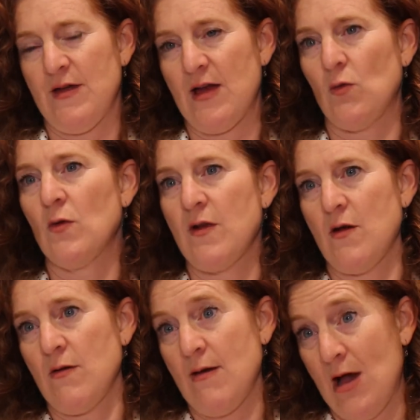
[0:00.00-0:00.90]
that's
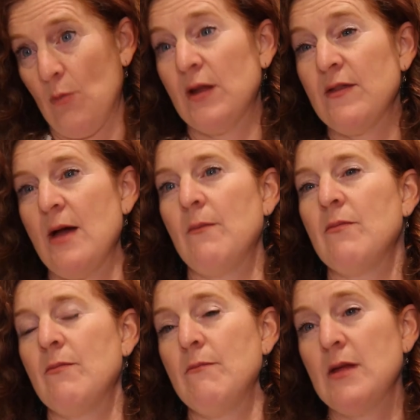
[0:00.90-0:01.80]
also helping
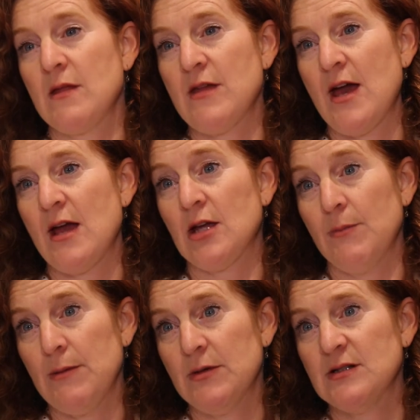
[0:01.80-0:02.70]
them meet their
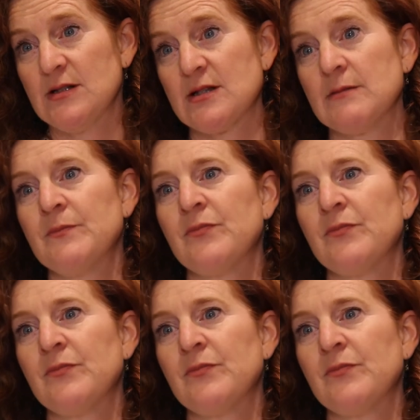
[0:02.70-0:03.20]
commitments.